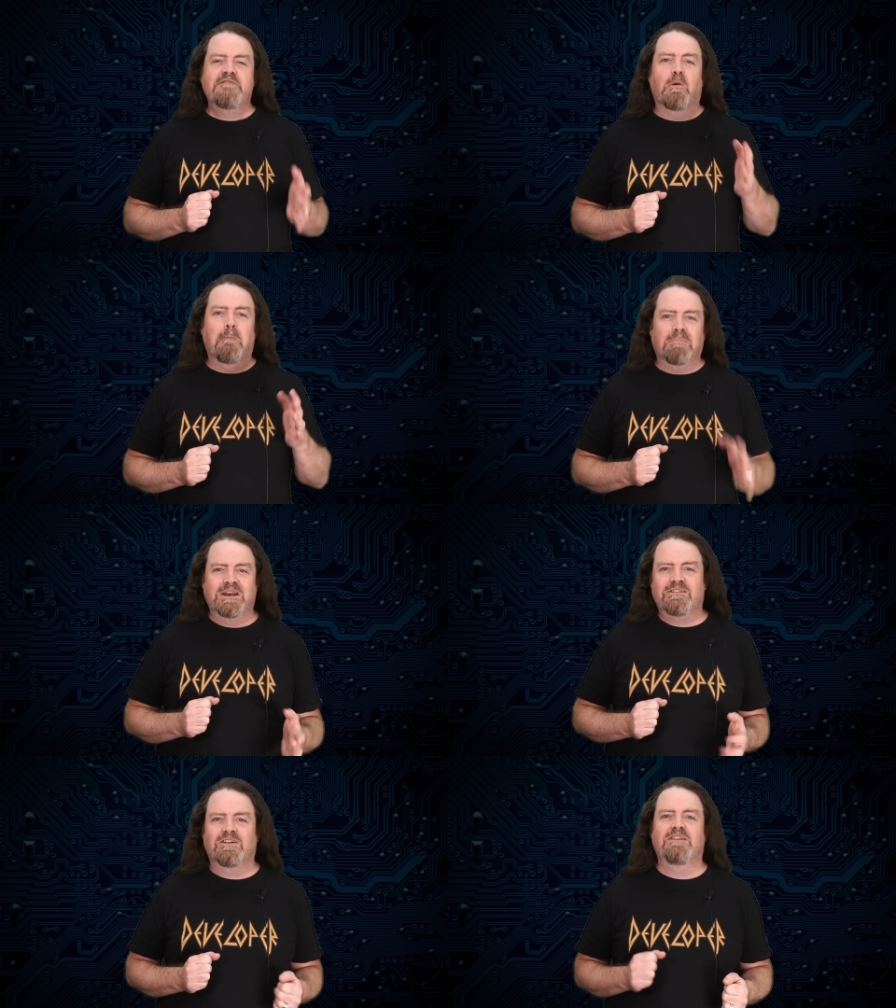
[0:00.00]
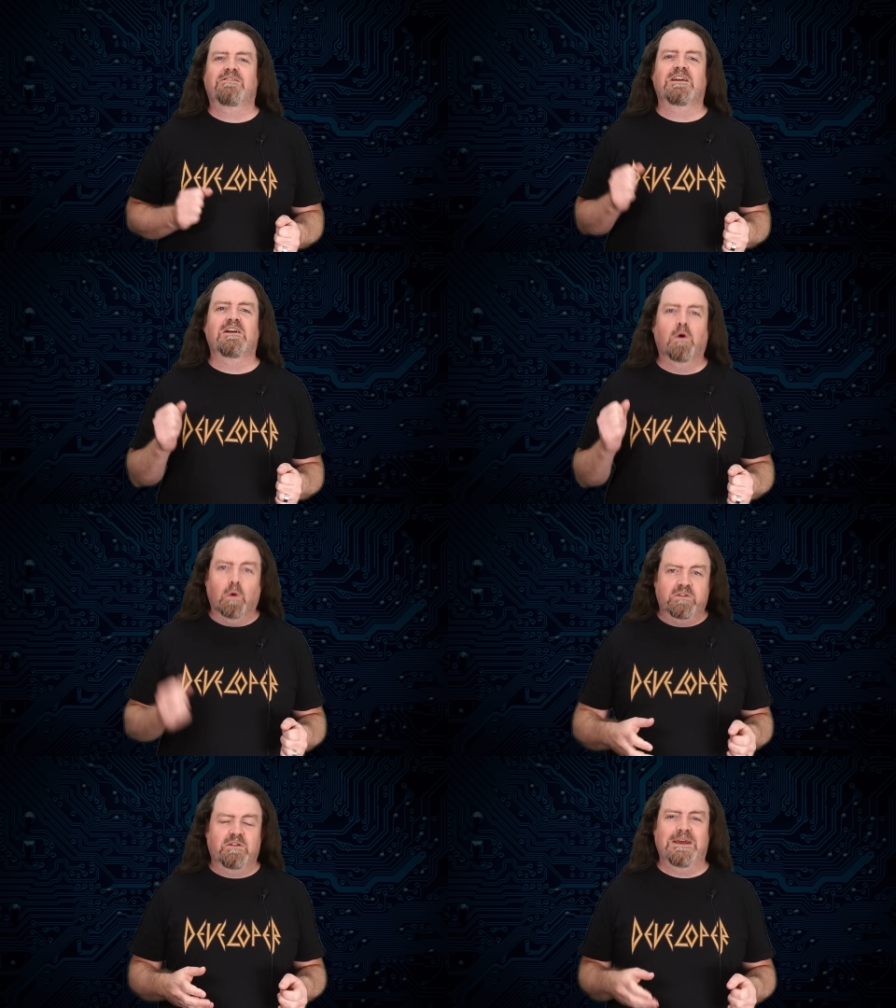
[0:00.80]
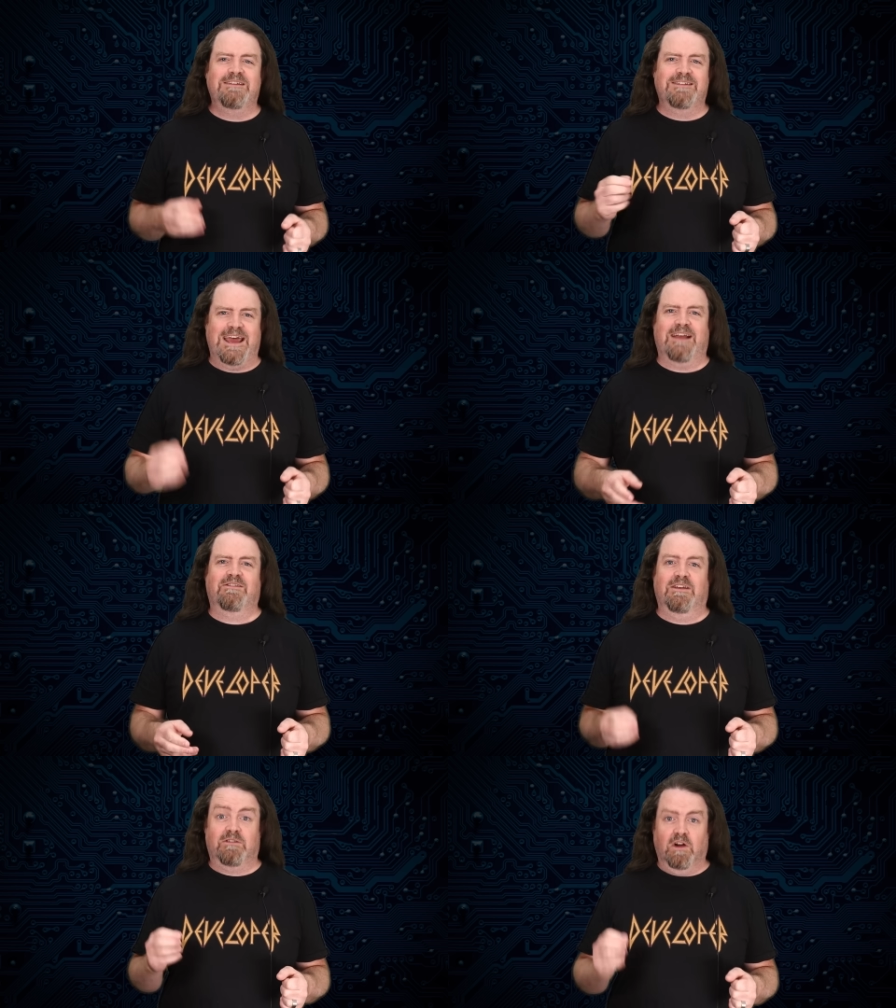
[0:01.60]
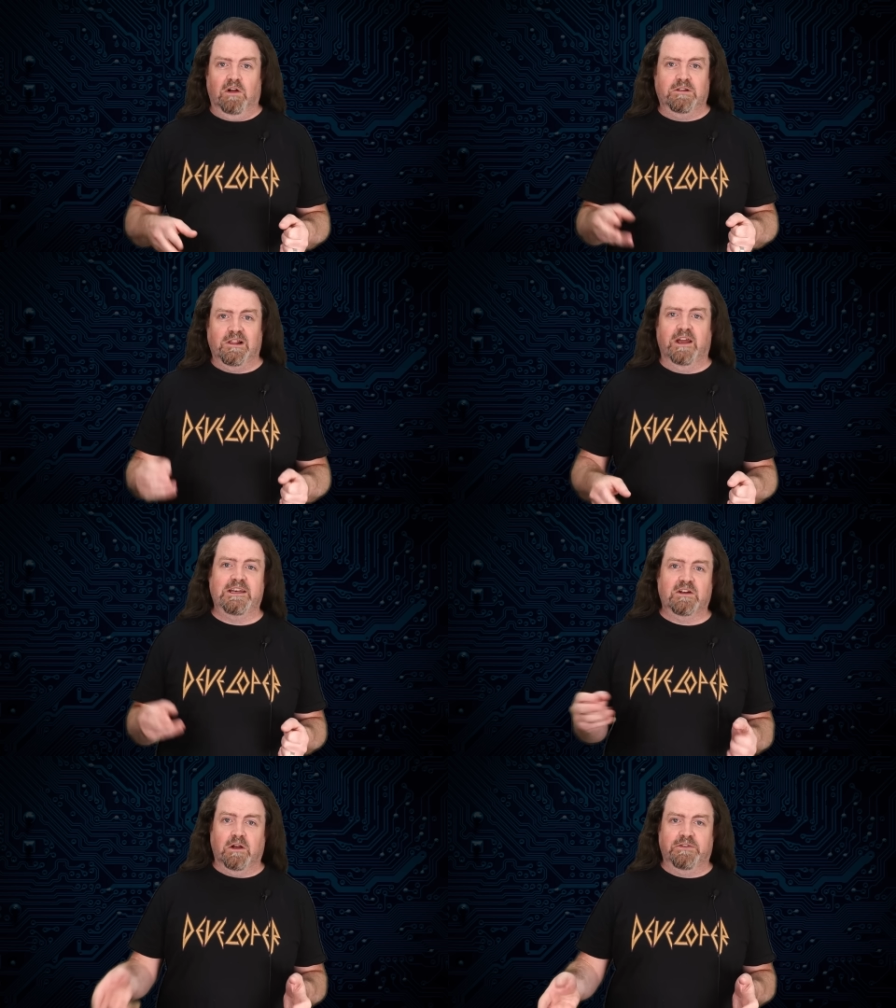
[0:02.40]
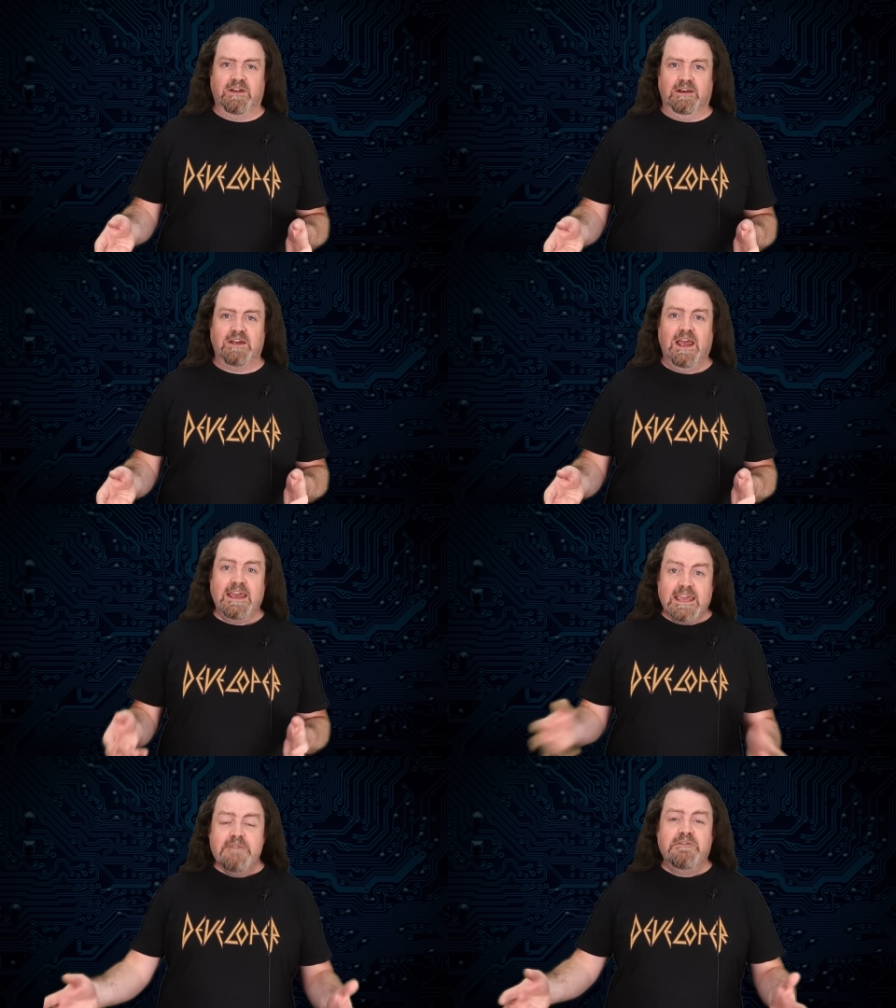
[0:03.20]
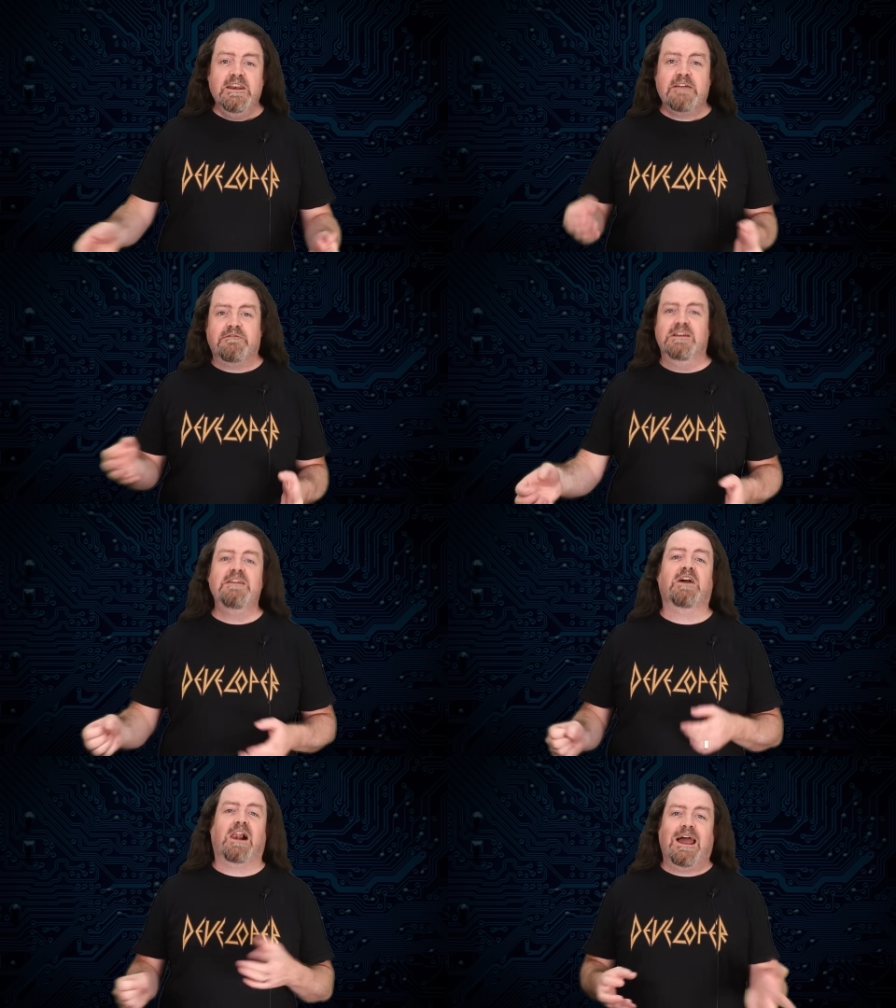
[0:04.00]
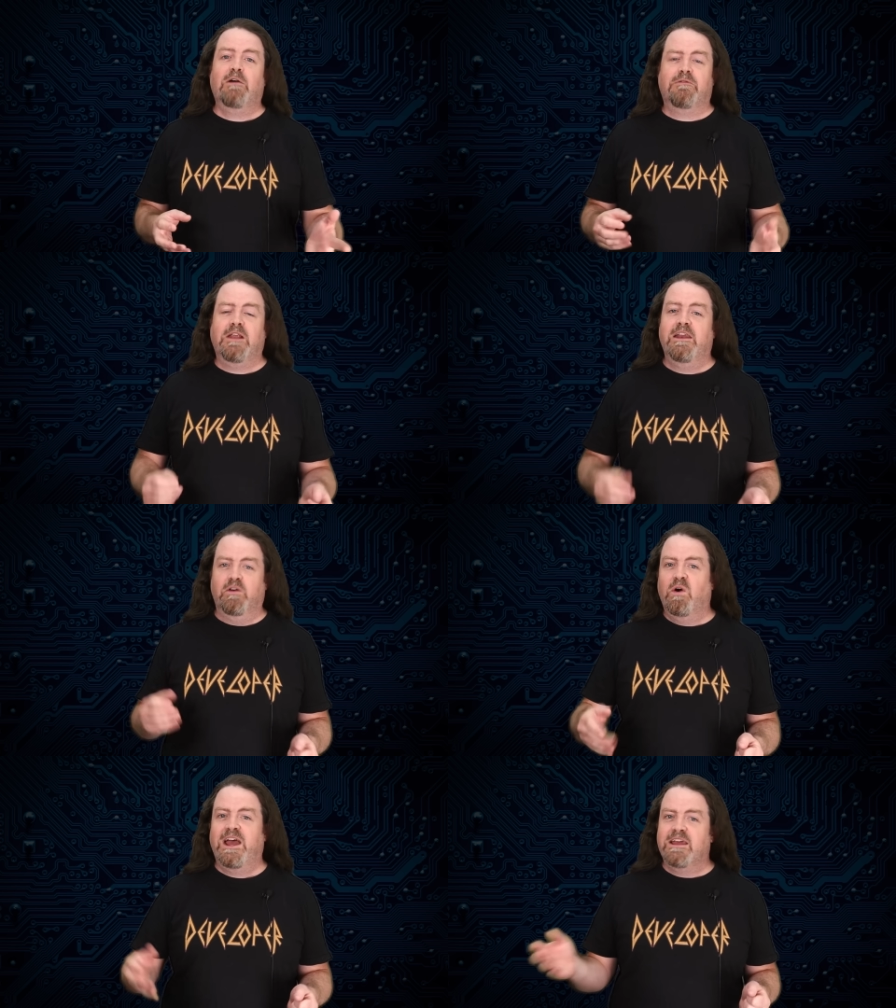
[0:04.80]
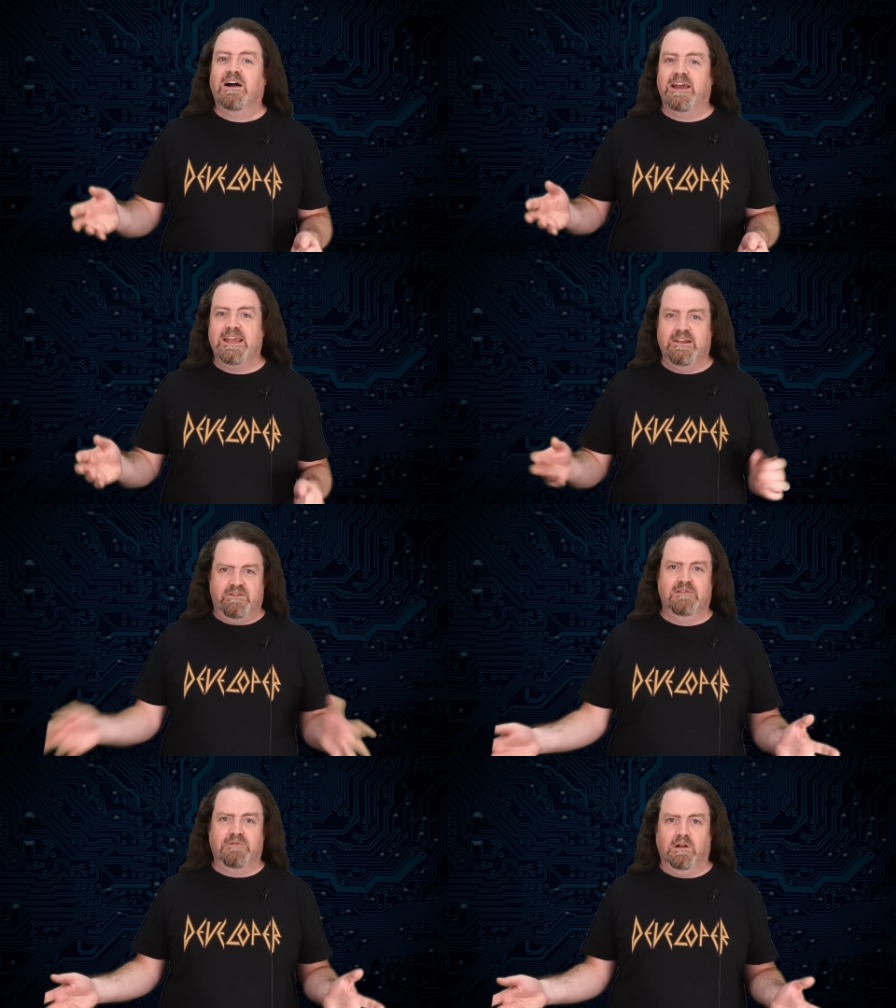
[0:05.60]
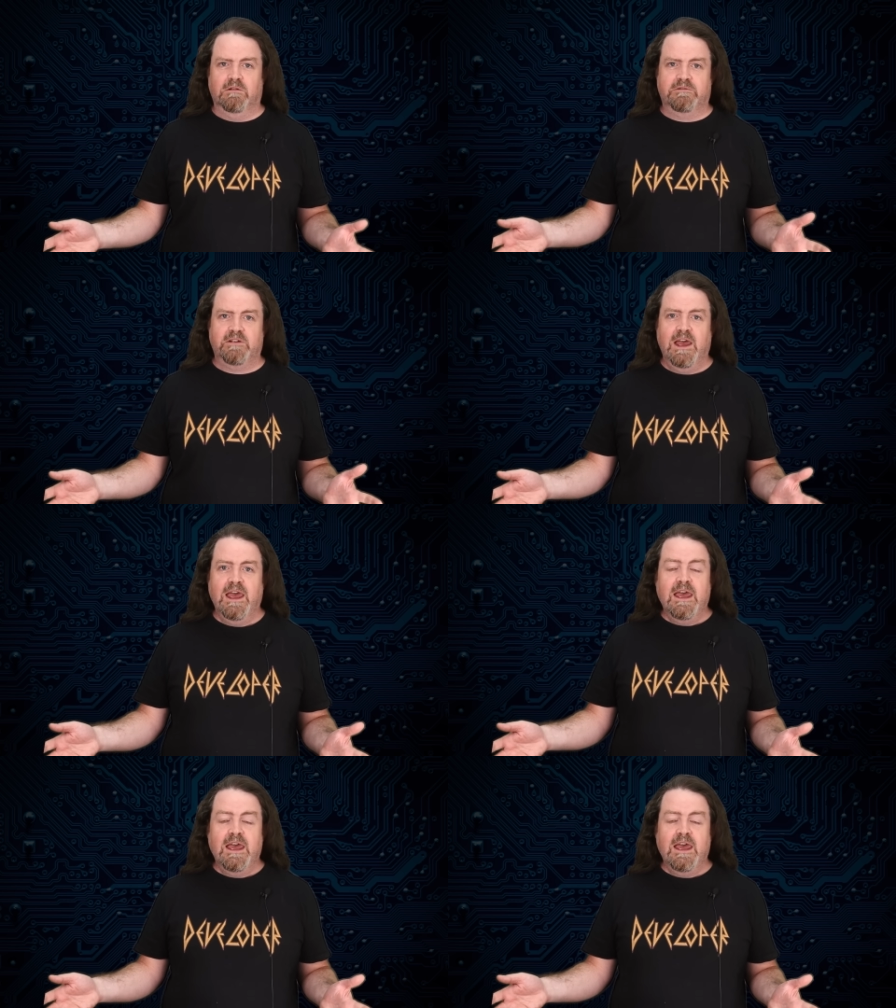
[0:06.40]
for monetizing automated access to online content, even if neither Cloudflare nor AI is involved.